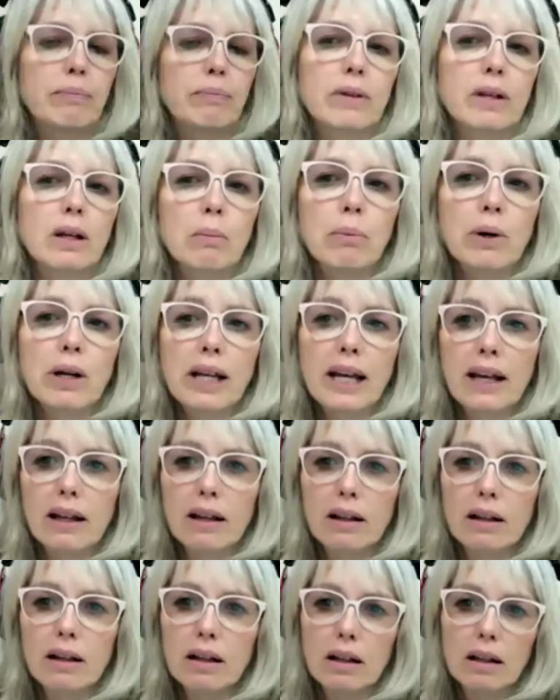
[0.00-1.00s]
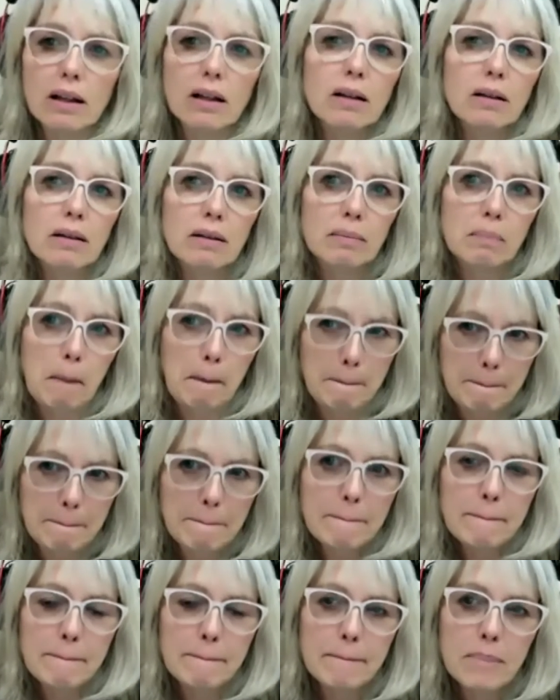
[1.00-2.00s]
But you
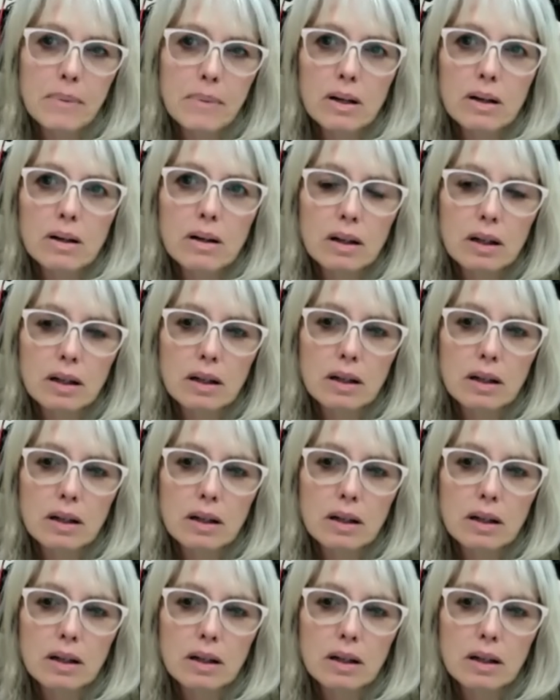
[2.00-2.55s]
got it. So I'm really, really